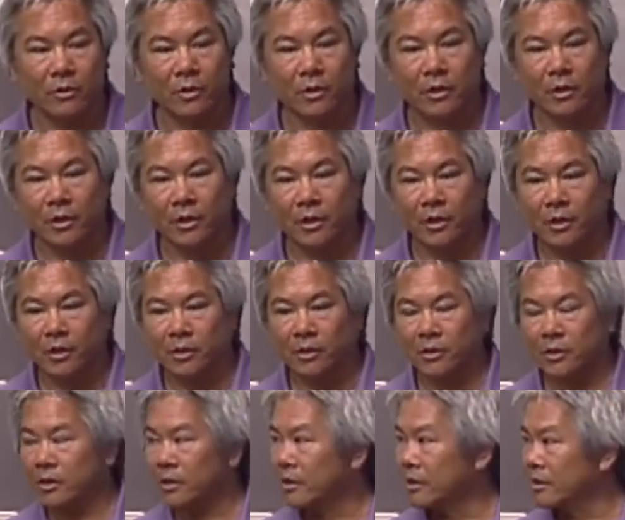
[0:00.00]
Well, and I'm
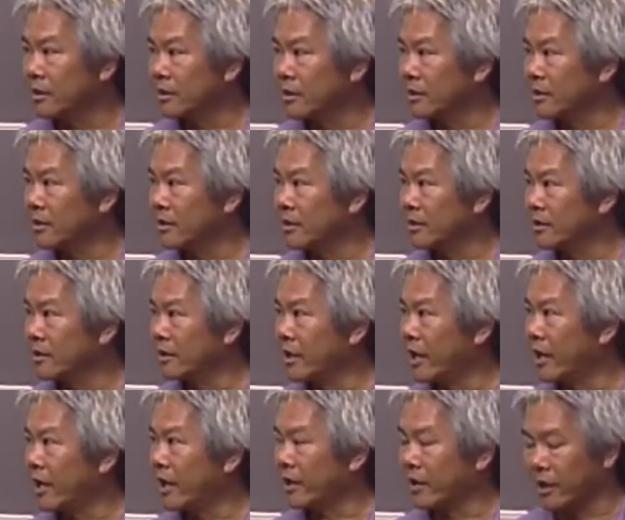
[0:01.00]
really sticking to the business.
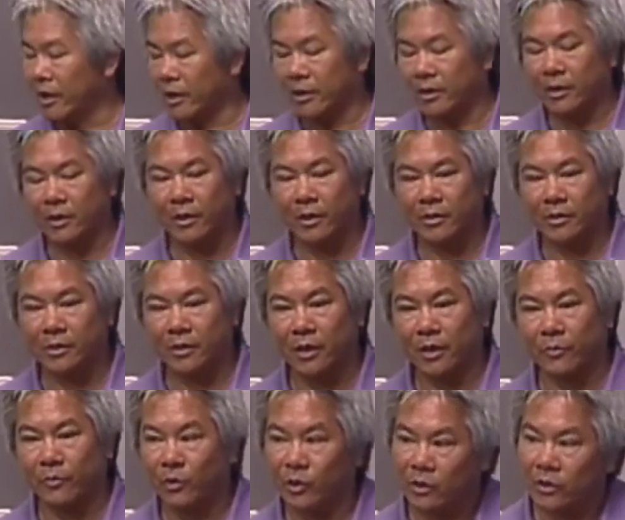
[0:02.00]
Yeah, yeah, and, and side.
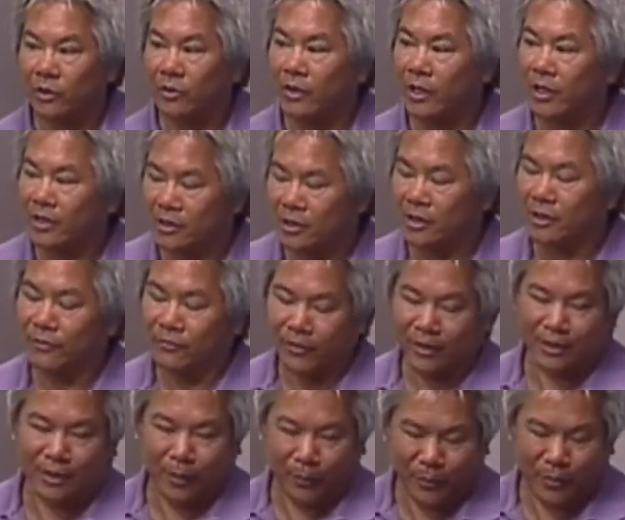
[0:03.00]
Well, no, that's going to
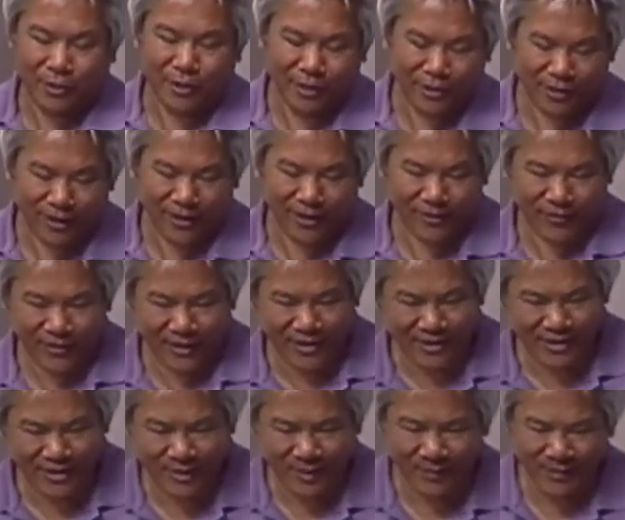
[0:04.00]
affect the business side of
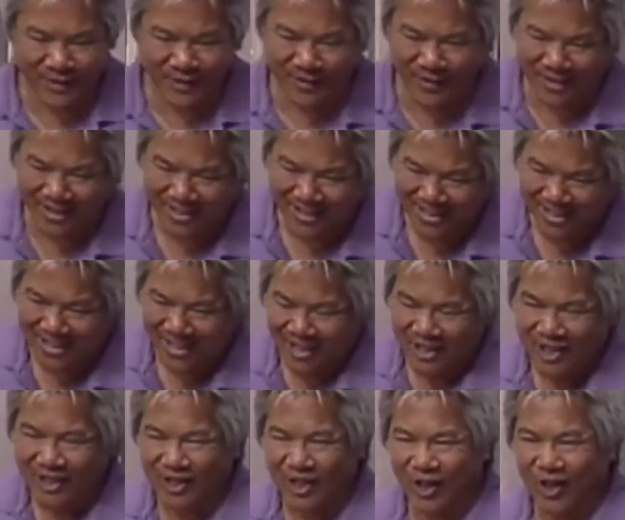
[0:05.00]
relationship well, too, yeah, right? okay.
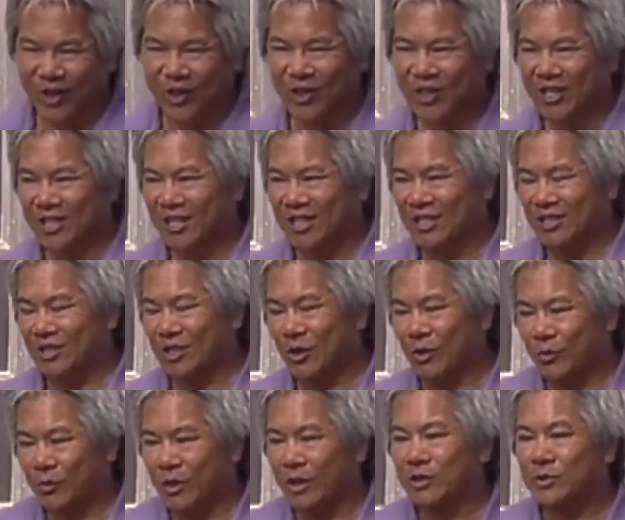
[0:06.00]
So,
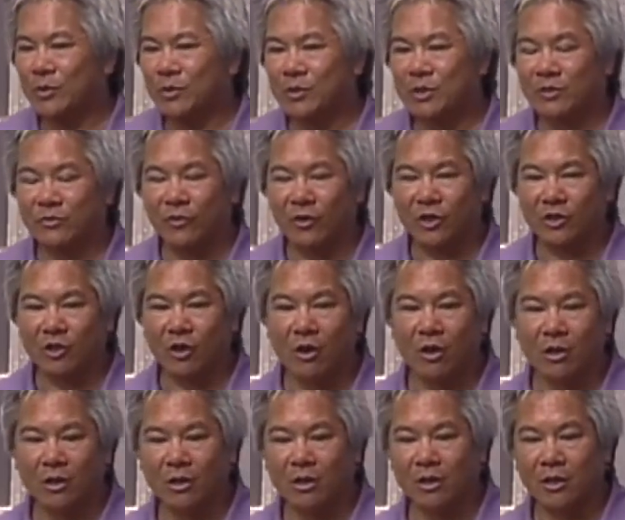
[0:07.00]
so just, as far as
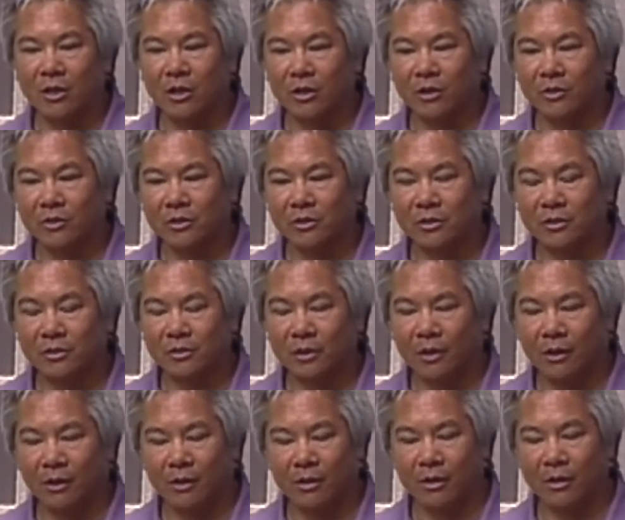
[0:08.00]
Hong Kong goes,
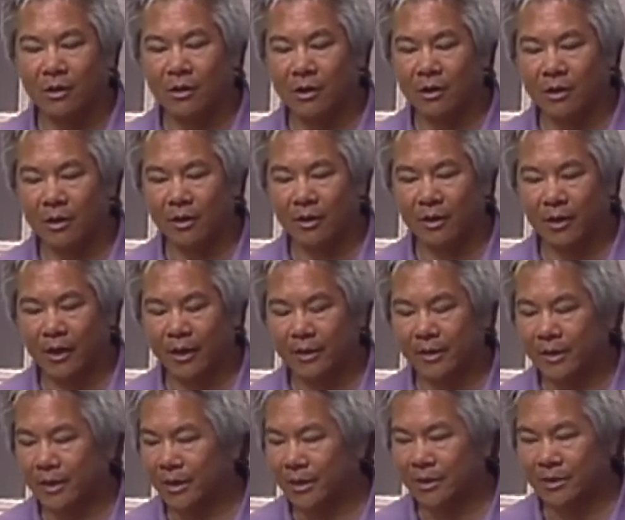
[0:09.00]
Hong Kong, I
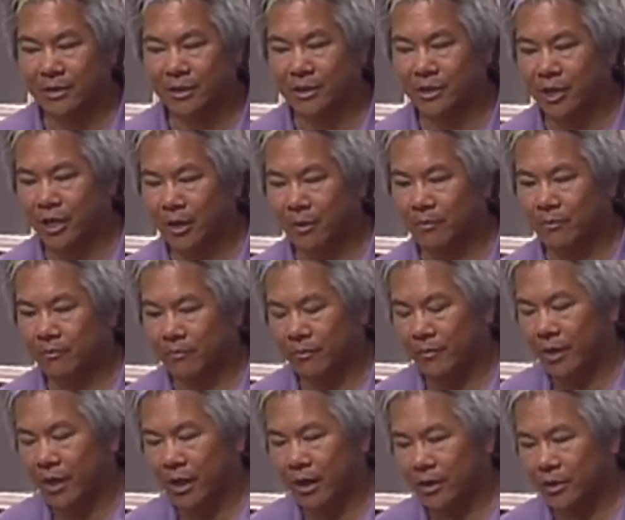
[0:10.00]
think, is a gem
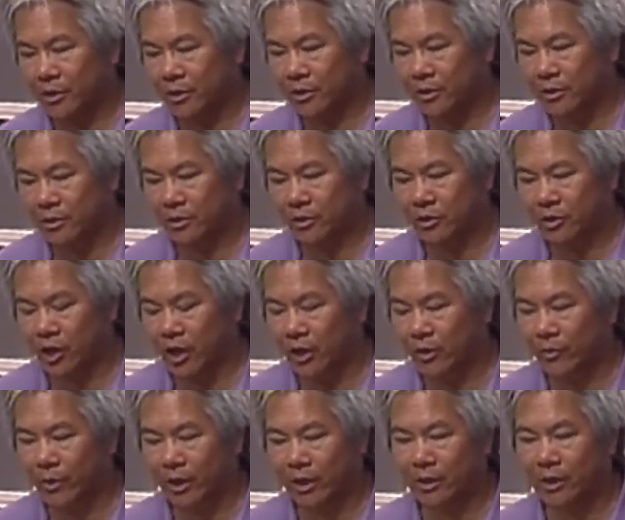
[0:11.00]
that China
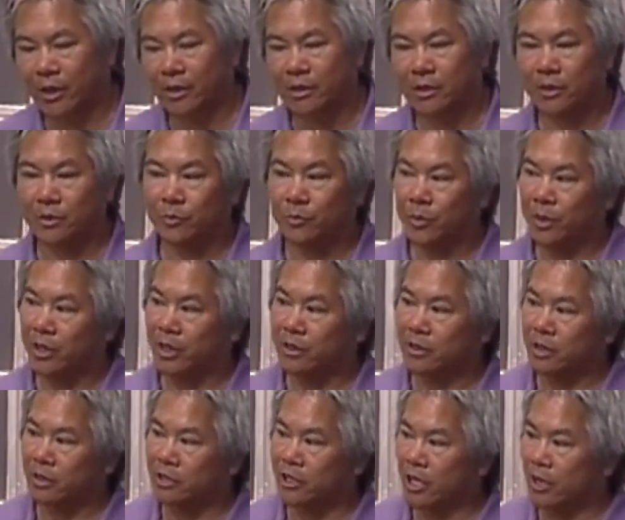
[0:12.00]
recognizes, but it's
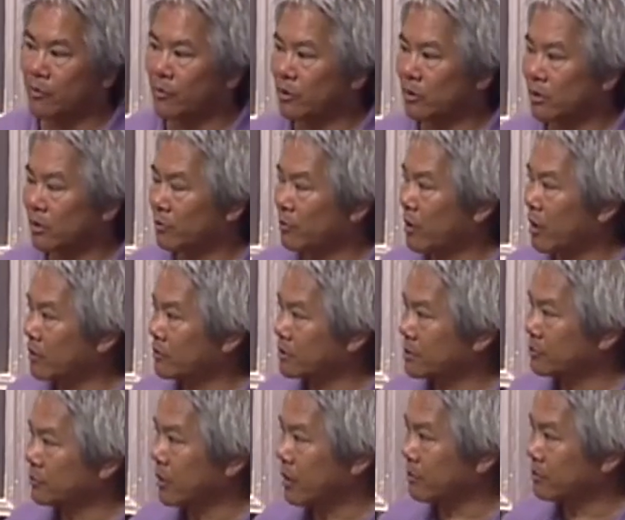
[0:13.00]
a gem with a pro
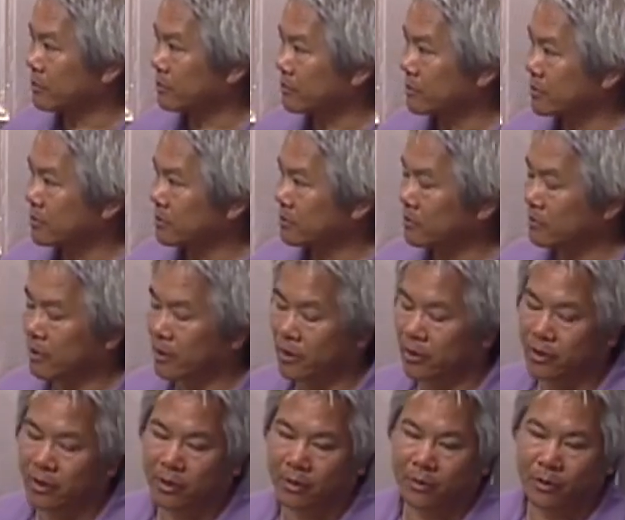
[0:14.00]
some problems,
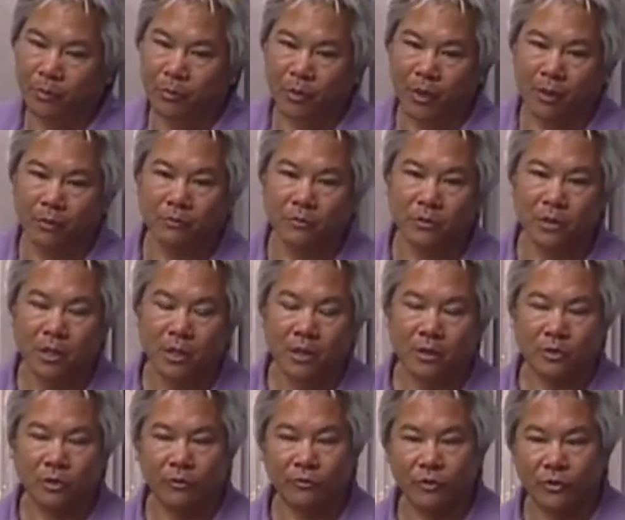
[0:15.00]
right? The, the, problems.
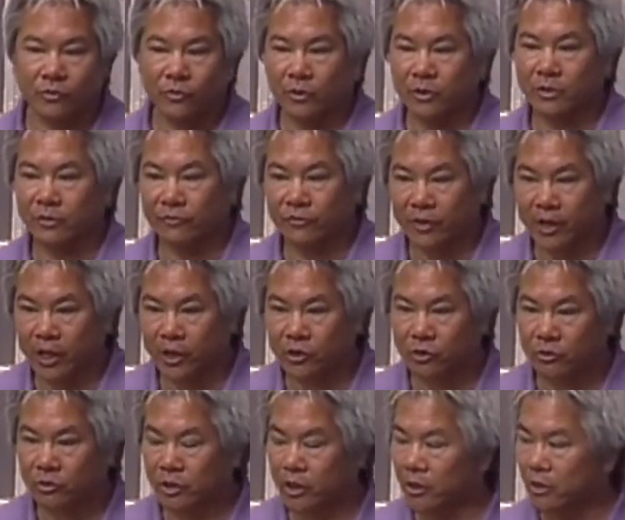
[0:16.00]
So, first of all, as a
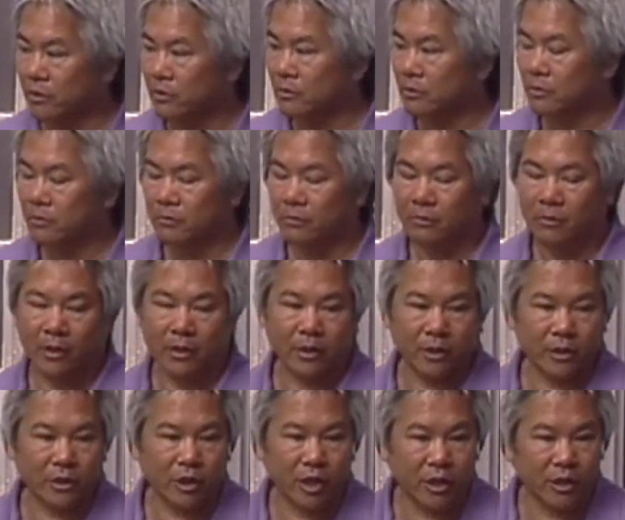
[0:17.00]
financial center, I think
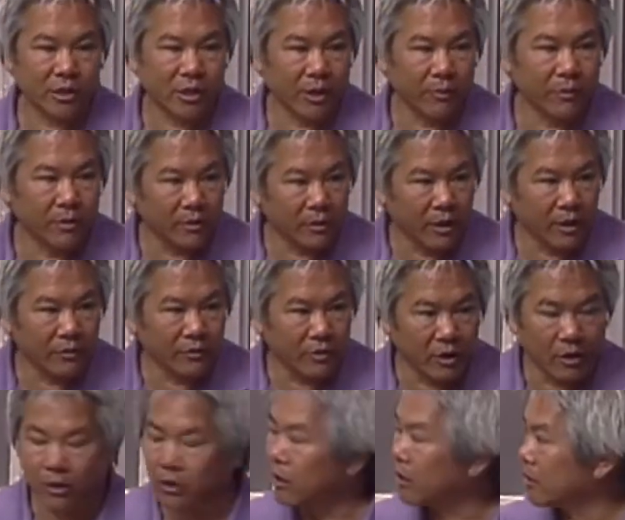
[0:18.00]
the Chinese government loves
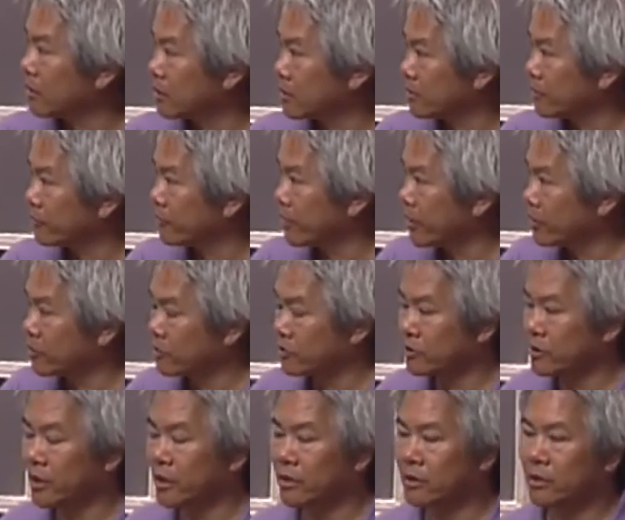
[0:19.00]
Hong Kong as a financial
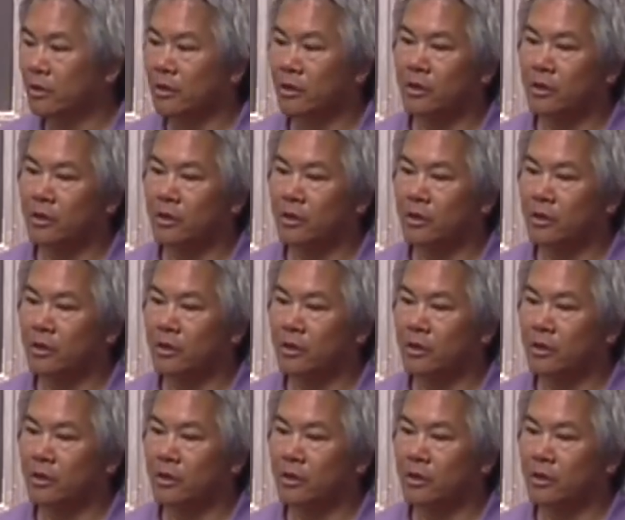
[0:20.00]
center.